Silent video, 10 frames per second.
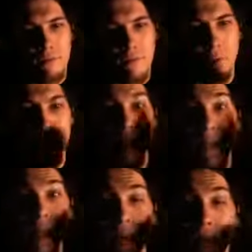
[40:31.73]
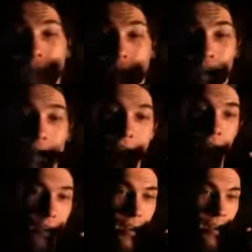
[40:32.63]
They wouldn't give a shit.
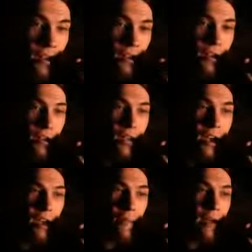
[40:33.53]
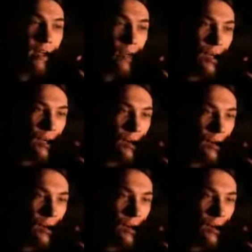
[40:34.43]
They'd still kill them anyway.